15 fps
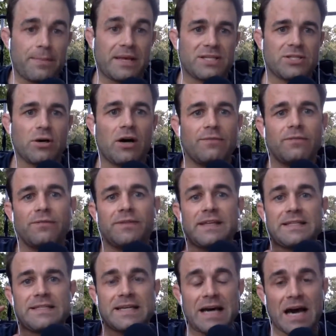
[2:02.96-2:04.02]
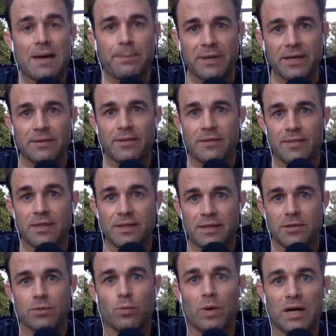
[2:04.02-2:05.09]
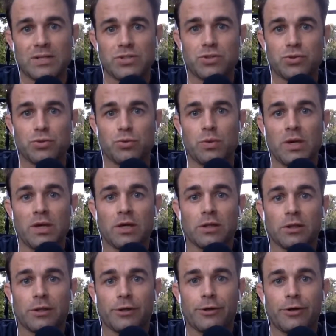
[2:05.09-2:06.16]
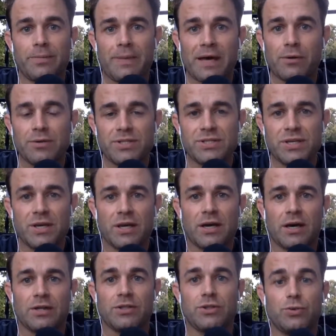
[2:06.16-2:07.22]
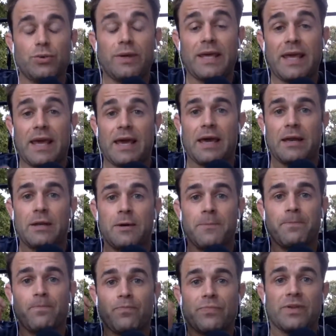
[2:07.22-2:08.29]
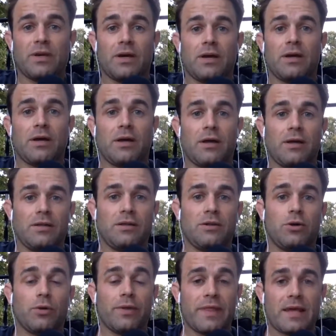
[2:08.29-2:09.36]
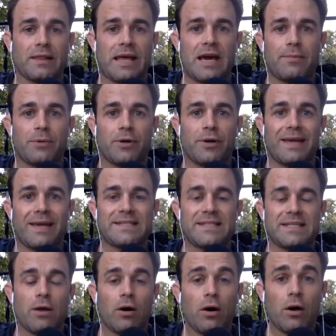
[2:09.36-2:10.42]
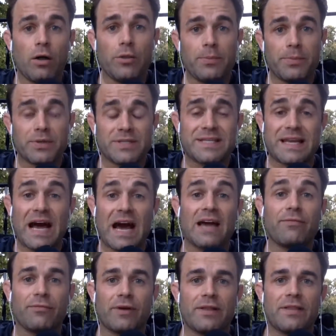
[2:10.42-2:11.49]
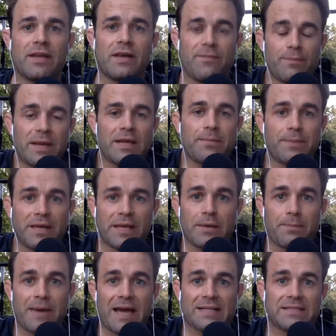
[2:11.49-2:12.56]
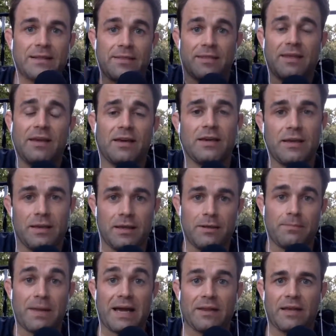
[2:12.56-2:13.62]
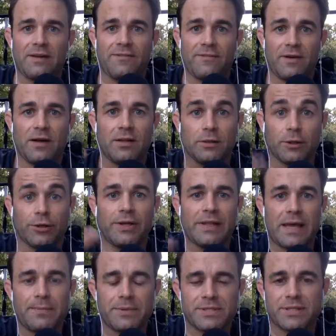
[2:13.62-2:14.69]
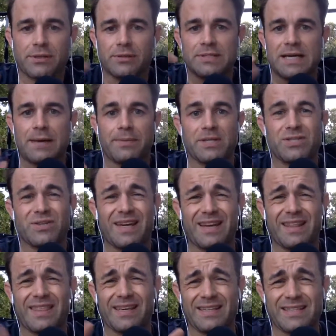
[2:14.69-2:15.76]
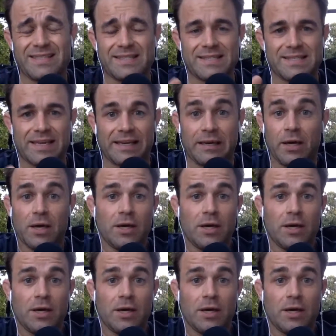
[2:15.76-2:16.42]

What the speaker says: based off of the topic, the thing that you want to learn about, you can go to that library and see all the books that I've read that have made a big impact, I think, in my life learning that particular topic. So kind of think of this as like